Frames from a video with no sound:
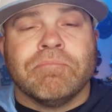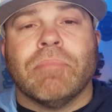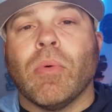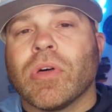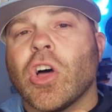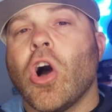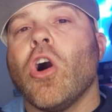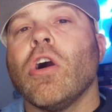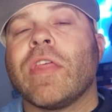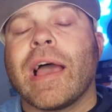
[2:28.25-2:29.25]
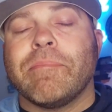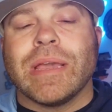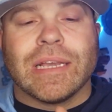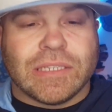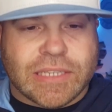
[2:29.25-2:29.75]
But with all that
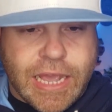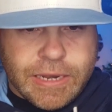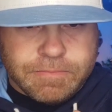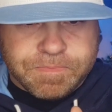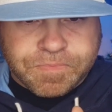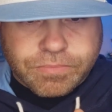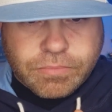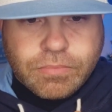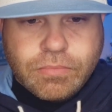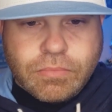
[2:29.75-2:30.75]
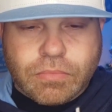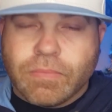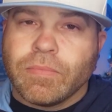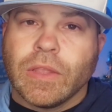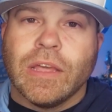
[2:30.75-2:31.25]
being said,
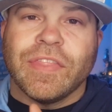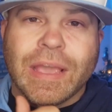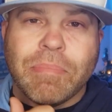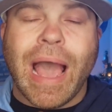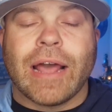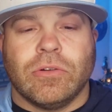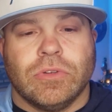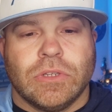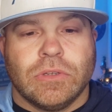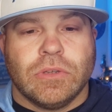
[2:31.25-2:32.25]
they battled.